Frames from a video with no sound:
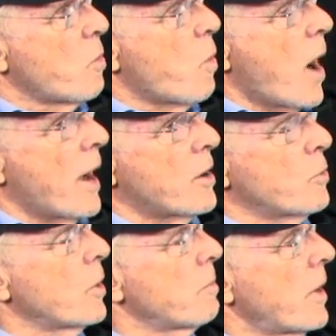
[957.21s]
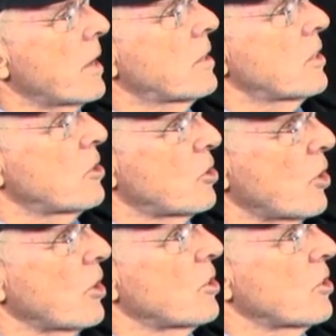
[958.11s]
Why do we make the
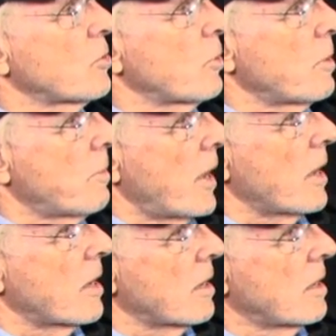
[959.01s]
choices we make?